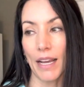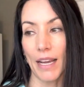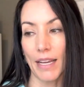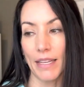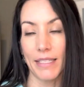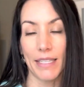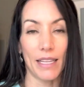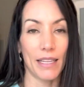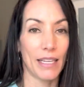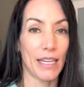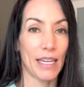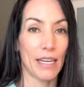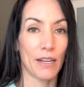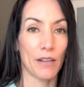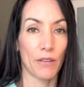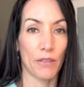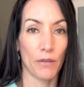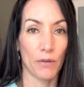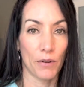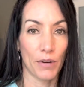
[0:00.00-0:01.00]
delegating
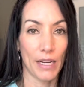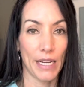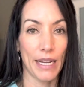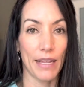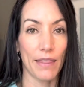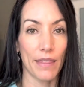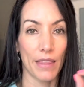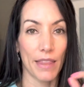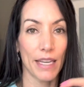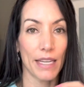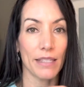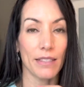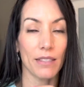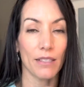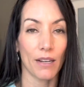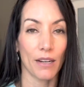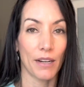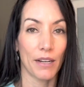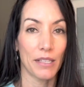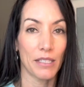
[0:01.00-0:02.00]
authority. This
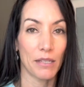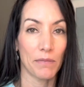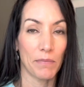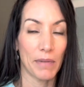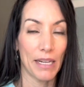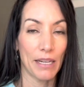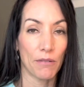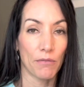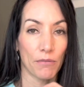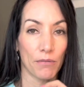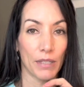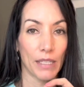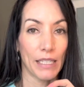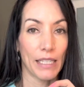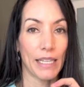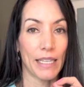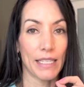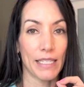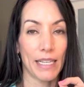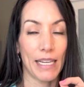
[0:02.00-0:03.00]
card to me
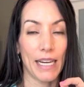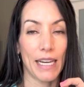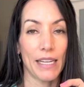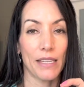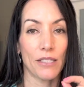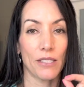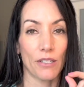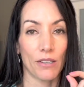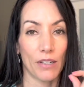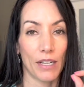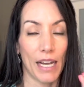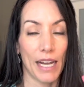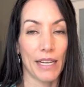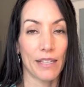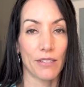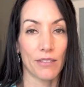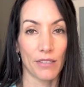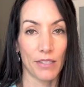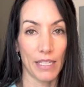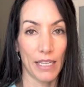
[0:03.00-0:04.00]
really indicates your
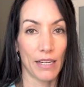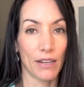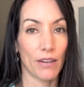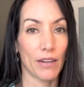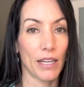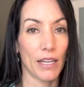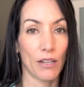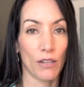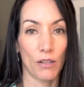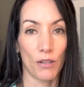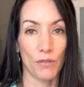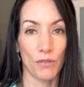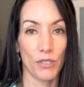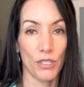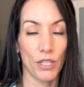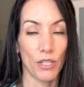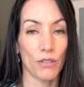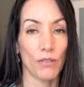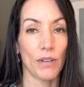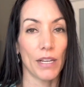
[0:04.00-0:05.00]
guides are near and close
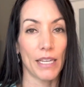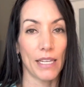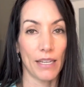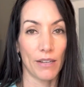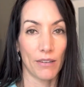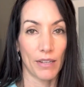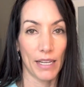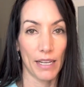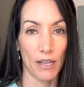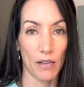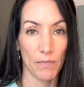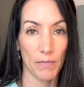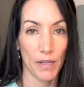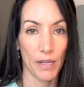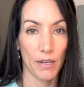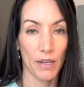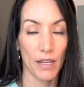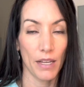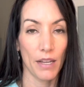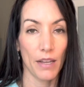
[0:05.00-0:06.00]
to you and here to help.
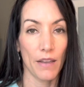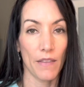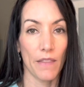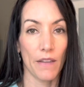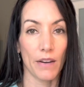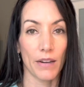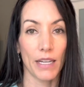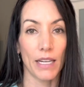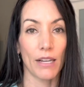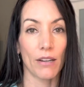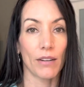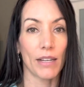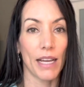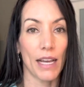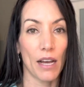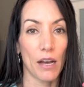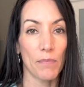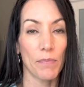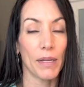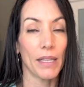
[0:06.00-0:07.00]
They're here to
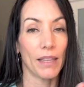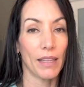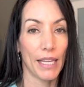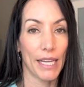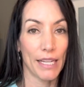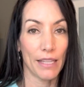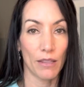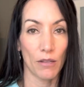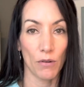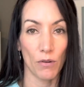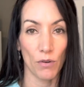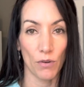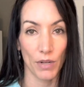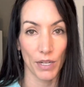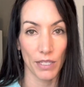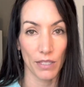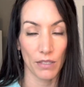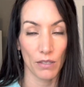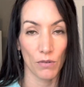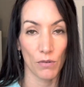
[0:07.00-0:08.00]
help like the
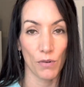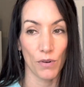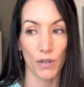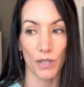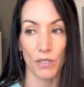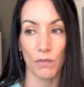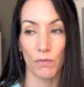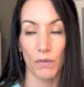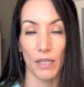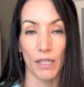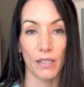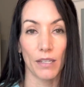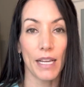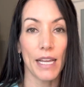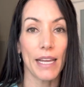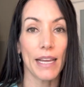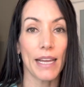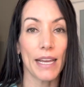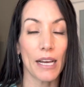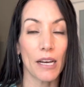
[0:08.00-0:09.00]
horse. The horse will
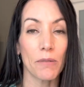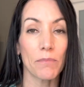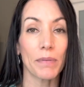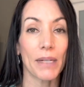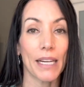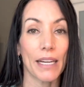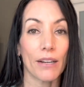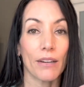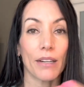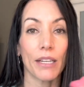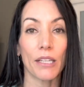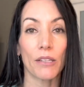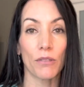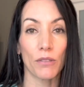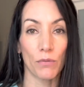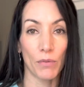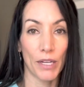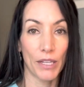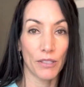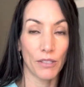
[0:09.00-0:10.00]
help carry you to
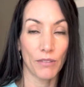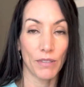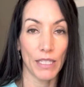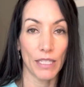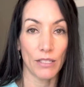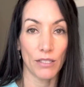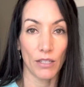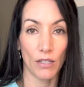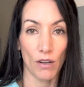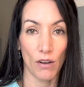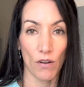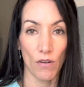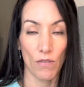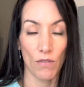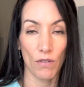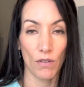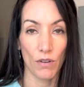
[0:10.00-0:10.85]
where you need to go,